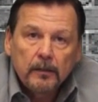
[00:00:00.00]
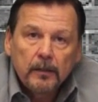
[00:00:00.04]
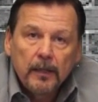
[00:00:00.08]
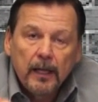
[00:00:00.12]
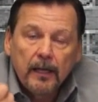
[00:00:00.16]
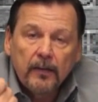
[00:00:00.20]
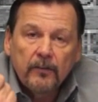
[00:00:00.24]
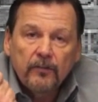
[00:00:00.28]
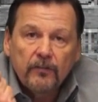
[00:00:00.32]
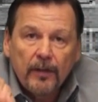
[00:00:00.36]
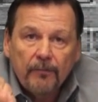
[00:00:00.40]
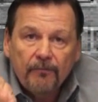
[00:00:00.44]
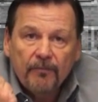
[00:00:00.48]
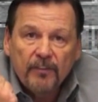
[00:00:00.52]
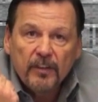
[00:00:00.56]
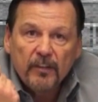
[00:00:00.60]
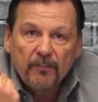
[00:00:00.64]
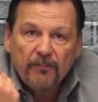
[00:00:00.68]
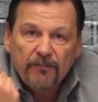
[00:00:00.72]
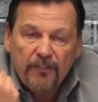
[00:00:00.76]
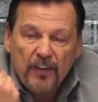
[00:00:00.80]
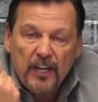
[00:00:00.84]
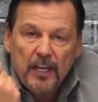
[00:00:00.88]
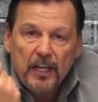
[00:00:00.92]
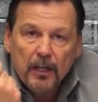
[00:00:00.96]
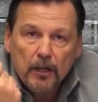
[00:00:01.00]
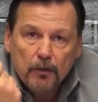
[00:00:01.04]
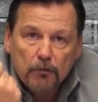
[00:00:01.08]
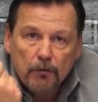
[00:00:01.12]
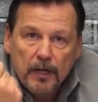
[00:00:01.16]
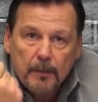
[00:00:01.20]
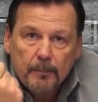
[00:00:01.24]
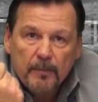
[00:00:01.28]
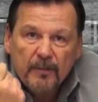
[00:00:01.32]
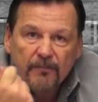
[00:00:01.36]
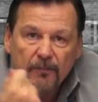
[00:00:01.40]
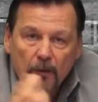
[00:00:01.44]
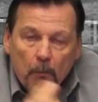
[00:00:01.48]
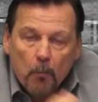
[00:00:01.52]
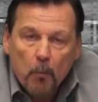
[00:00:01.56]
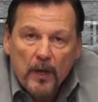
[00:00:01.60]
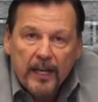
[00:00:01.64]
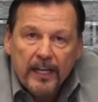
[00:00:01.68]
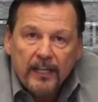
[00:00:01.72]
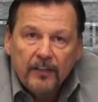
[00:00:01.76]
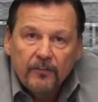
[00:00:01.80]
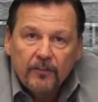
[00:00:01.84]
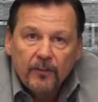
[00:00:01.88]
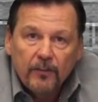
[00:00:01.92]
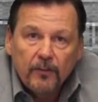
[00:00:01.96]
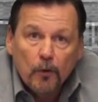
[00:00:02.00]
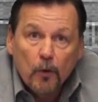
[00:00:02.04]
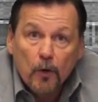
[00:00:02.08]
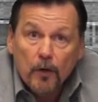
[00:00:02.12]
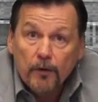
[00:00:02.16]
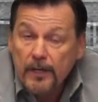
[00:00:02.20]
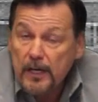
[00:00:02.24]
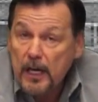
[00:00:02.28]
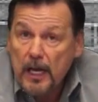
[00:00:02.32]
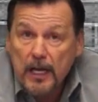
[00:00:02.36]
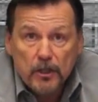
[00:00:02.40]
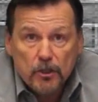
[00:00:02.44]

except for the fee agreement from Wiggins and Norrie,